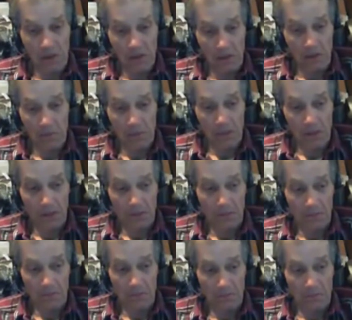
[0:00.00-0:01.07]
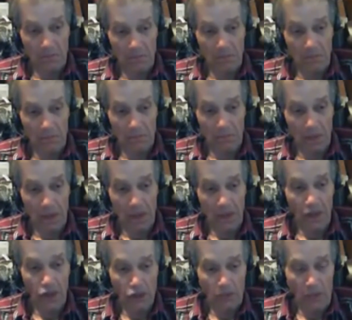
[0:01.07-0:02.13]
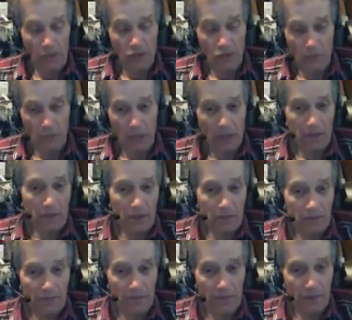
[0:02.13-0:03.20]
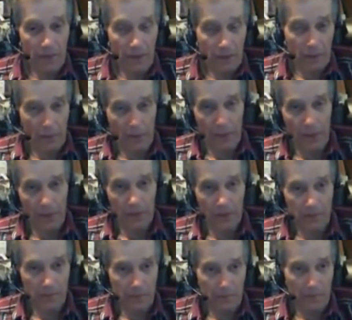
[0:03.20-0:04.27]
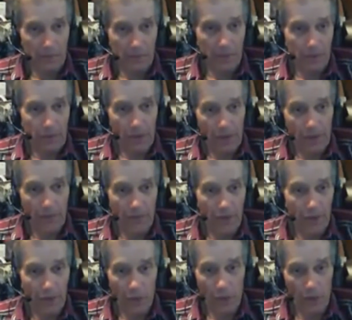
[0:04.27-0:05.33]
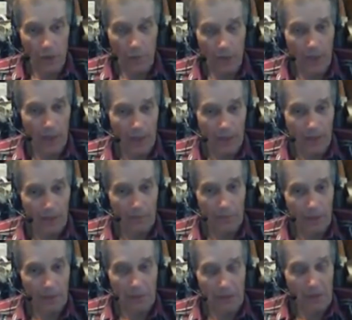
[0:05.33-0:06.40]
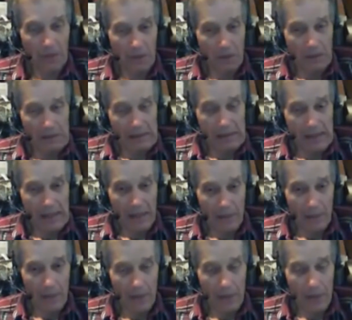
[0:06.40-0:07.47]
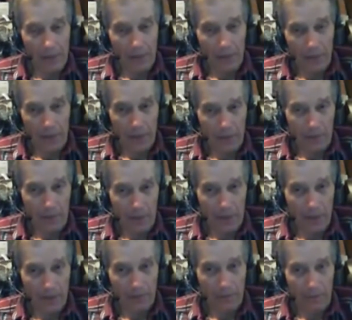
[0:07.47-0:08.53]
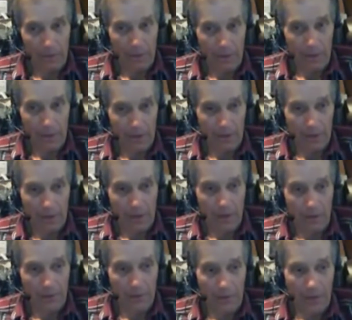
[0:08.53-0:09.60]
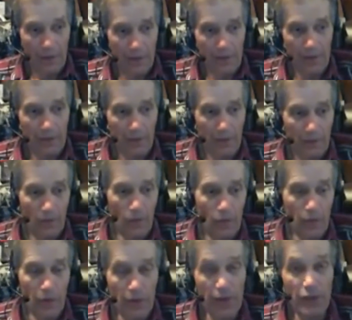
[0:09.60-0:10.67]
I mean, it does mess the bees up for a couple days when they're trying to find their way back in, but I really don't think it would have any effect on whether